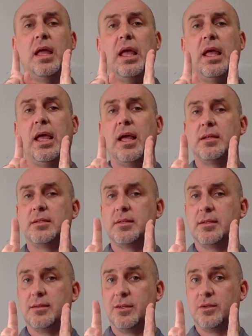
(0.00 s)
And
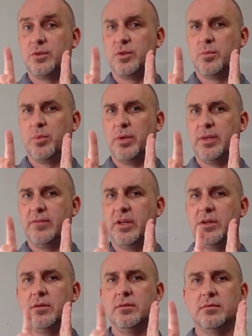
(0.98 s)
here's your pointy
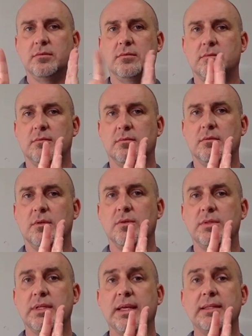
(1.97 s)
finger,
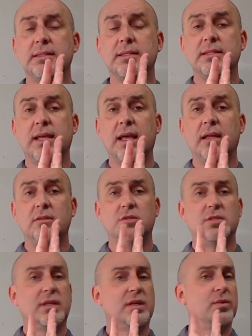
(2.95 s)
goes against this hand,
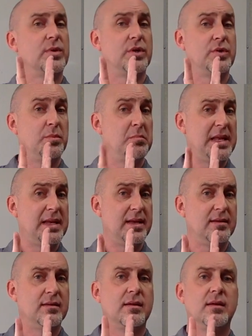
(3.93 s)
just like you were gonna do
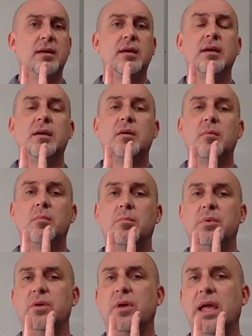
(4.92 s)
minute,
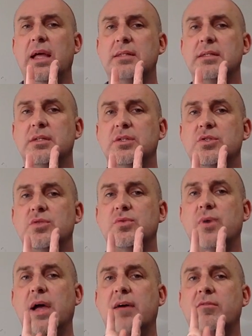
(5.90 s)
but your hand's gonna
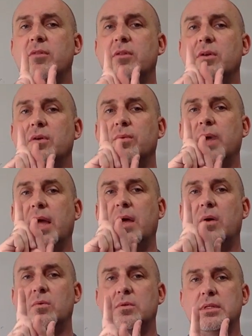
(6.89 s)
travel
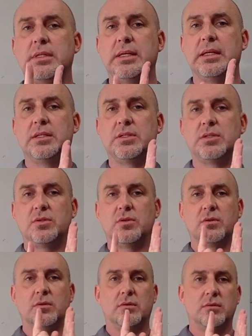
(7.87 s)
around in a
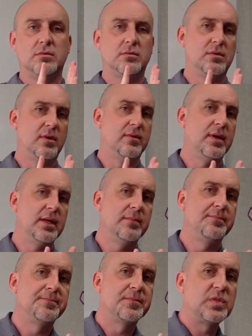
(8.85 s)
circle, all right?